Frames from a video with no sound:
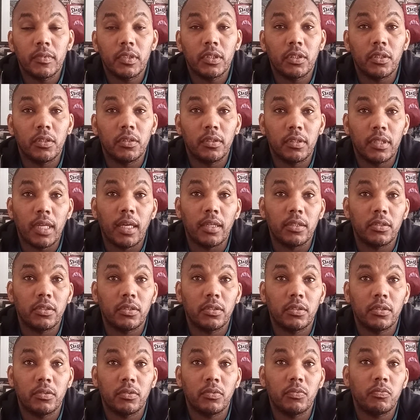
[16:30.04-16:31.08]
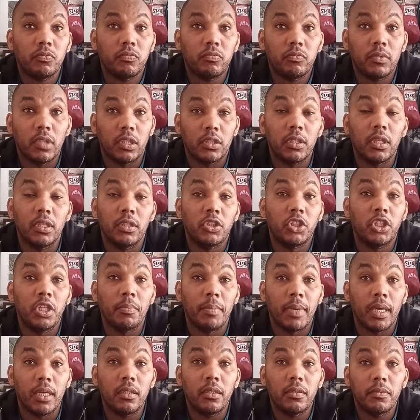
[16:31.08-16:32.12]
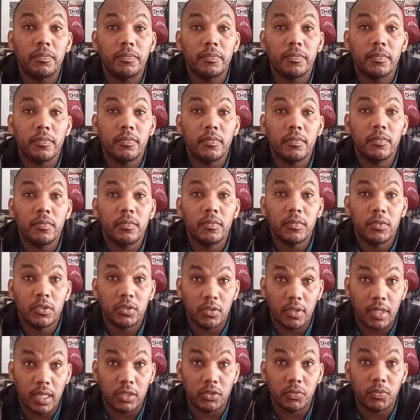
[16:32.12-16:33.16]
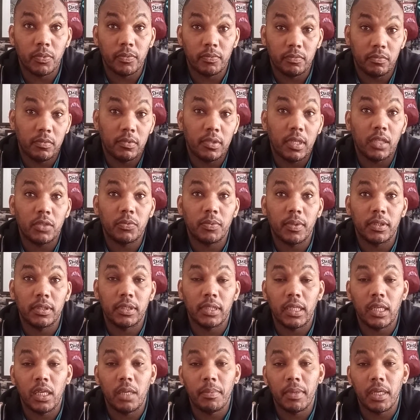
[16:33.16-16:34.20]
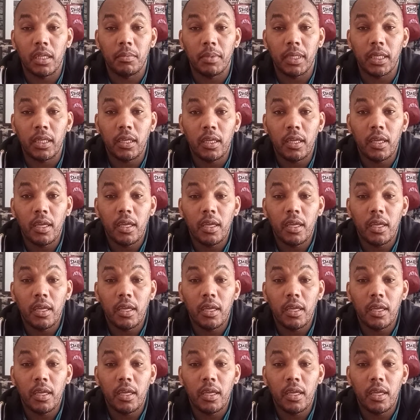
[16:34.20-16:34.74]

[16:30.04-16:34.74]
So that's at Gmail. So that's where to email me.